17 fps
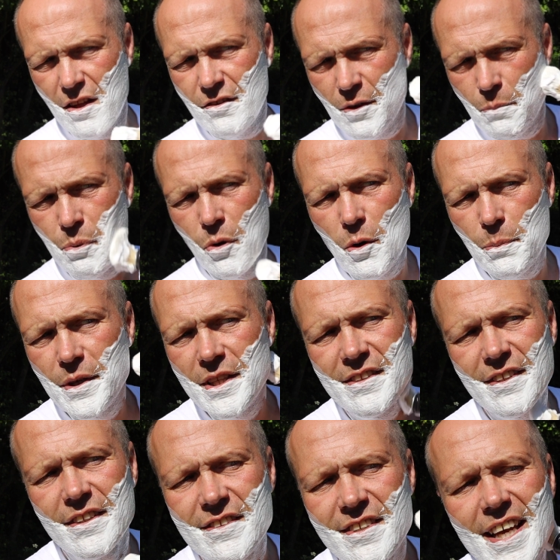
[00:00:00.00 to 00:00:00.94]
to pop
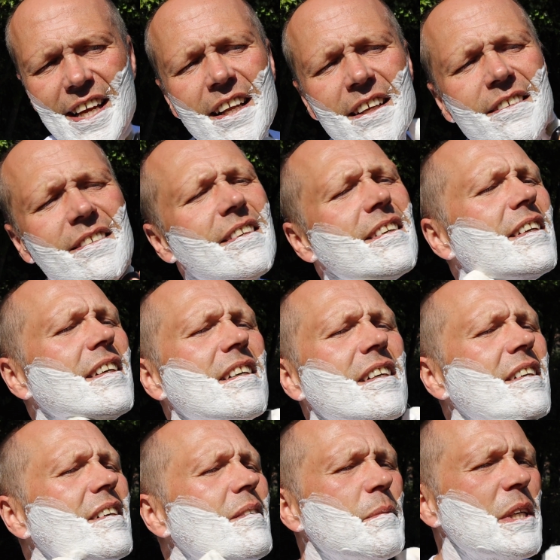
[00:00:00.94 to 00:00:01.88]
into Taylors
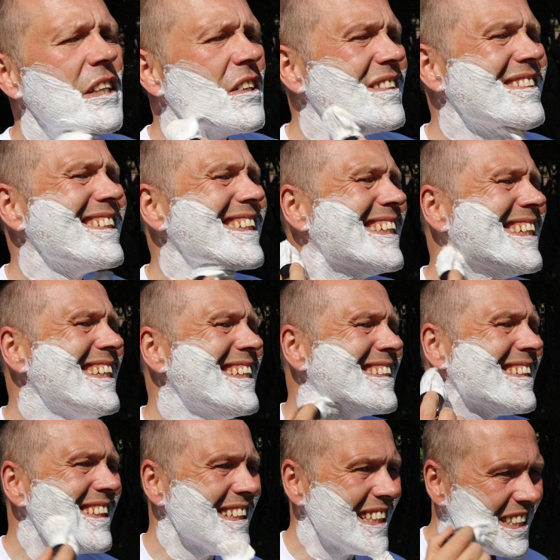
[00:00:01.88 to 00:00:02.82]
because it
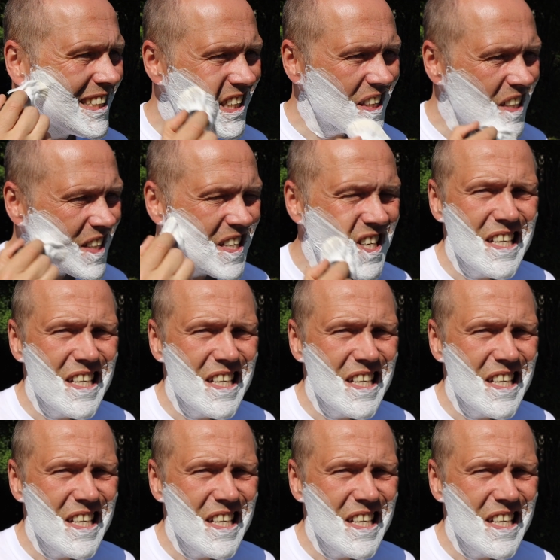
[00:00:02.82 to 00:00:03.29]
is like